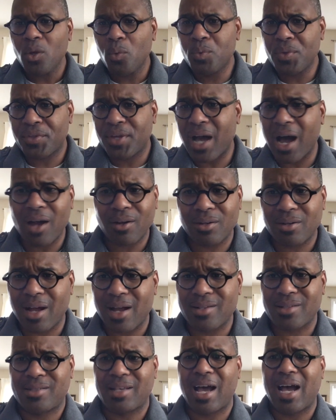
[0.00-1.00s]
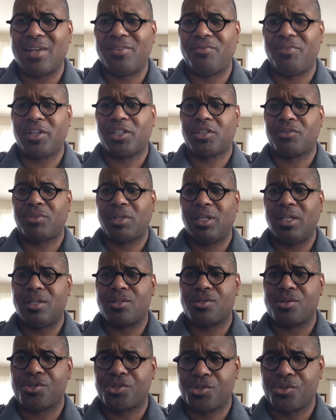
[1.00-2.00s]
with God on our side, victory
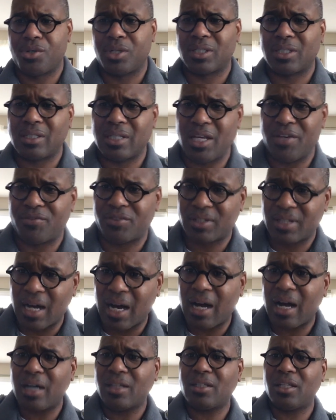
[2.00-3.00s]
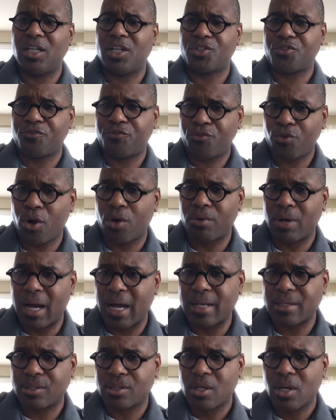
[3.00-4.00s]
is assured. If God is for
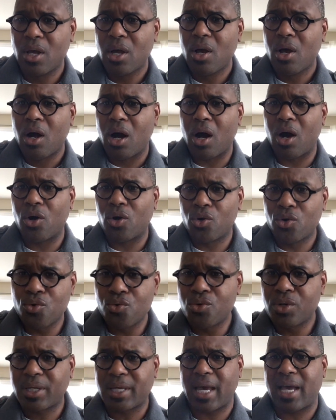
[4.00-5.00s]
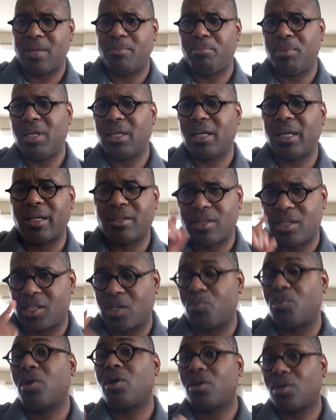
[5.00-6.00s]
us, uh, who can be against us?
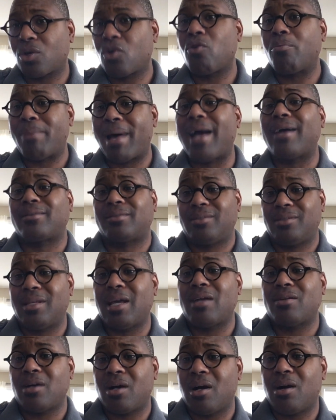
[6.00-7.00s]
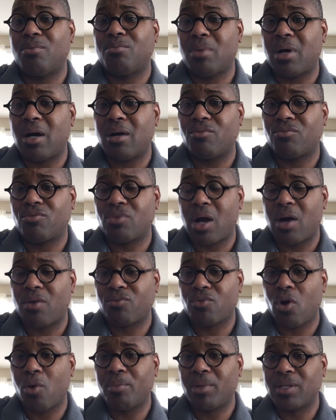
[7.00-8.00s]
And we're going to go back to that uh, uh, uh,
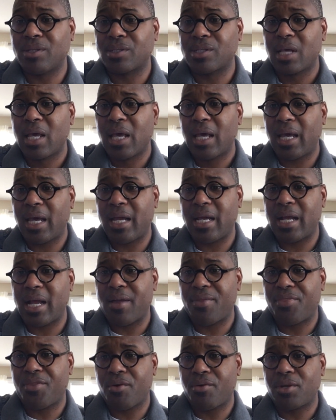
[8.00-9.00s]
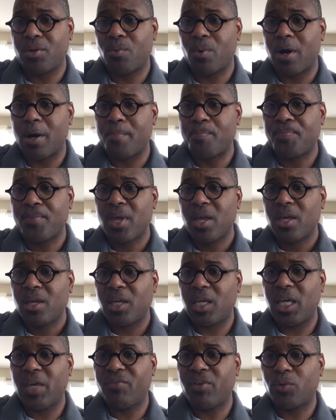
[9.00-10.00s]
Romans 8 and 31.
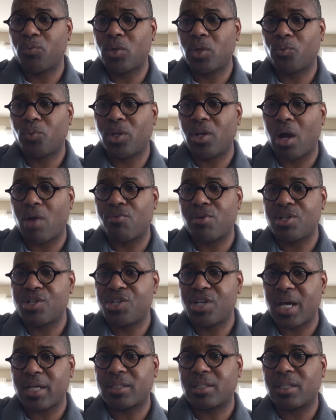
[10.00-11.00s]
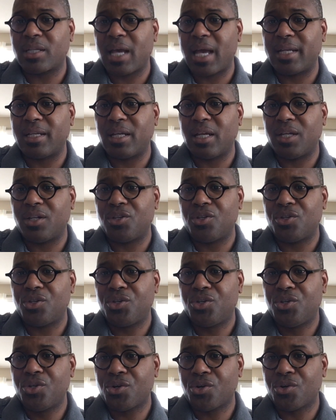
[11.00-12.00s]
Even when we are rejected and
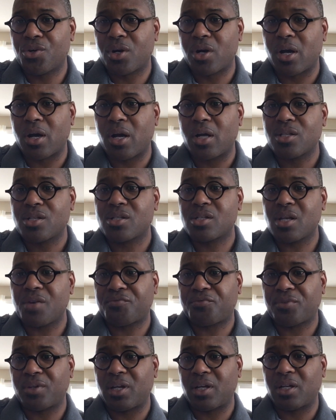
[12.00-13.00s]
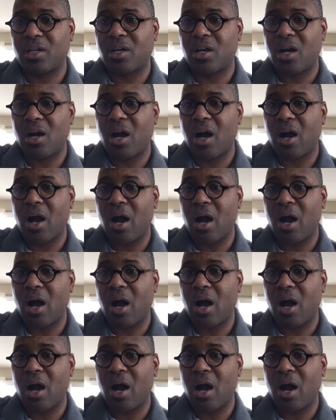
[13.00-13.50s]
endure suffering